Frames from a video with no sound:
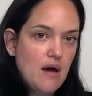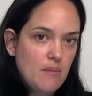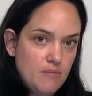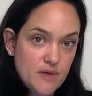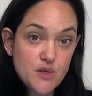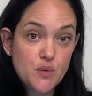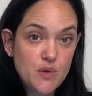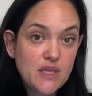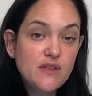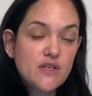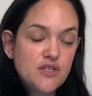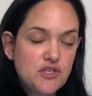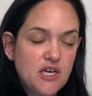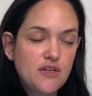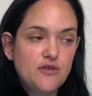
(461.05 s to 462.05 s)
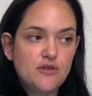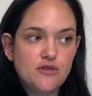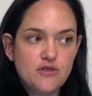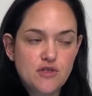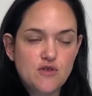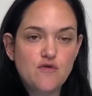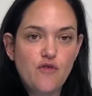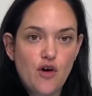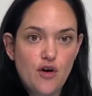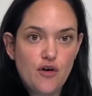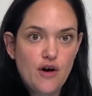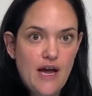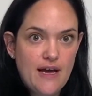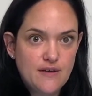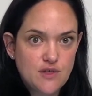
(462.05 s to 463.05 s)
between the genders as
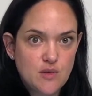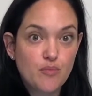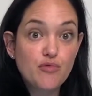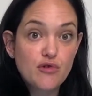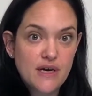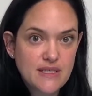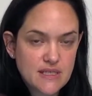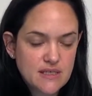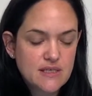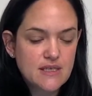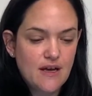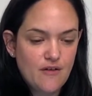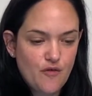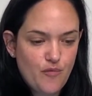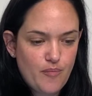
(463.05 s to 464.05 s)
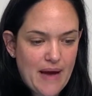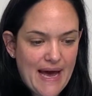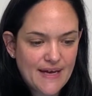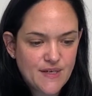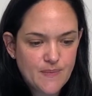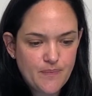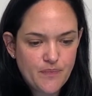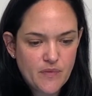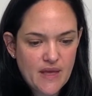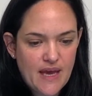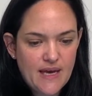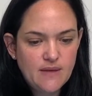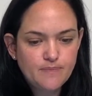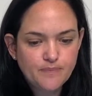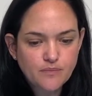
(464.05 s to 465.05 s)
far as the presence of BAT.
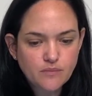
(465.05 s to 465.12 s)
Okay